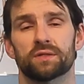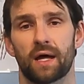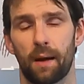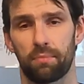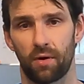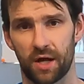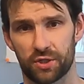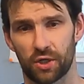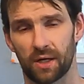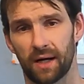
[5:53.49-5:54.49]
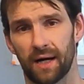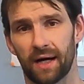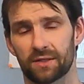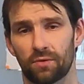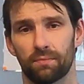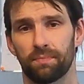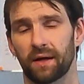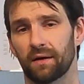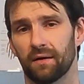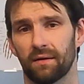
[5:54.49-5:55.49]
that pressure. So
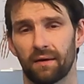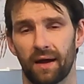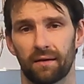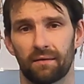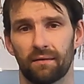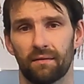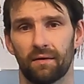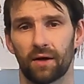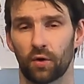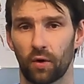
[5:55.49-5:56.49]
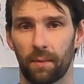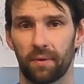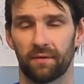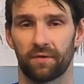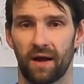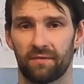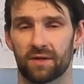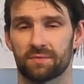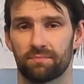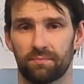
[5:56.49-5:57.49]
pick a grip. If you're having
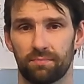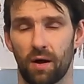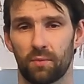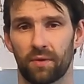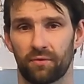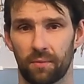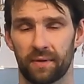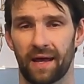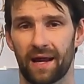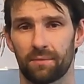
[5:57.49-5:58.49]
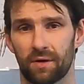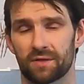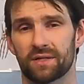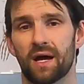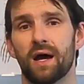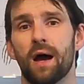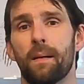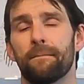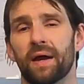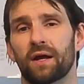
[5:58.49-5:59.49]
this problem with gripping the handlebars,
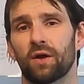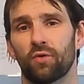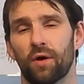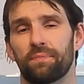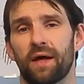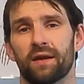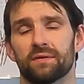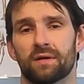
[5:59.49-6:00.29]
pick a grip that is